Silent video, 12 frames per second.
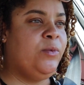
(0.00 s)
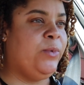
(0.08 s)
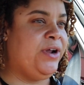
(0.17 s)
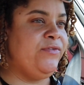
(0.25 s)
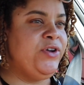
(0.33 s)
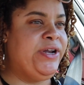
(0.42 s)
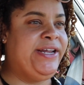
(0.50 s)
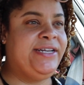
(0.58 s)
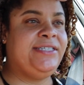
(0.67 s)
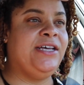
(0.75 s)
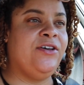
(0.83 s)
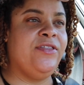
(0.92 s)
whatever you need
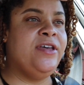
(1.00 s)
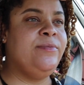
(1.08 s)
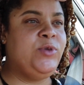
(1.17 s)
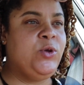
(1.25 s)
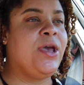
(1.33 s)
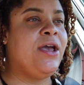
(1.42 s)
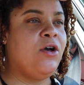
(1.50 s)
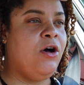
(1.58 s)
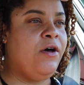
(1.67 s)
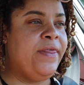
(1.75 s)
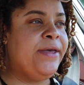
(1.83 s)
to tell them, you can call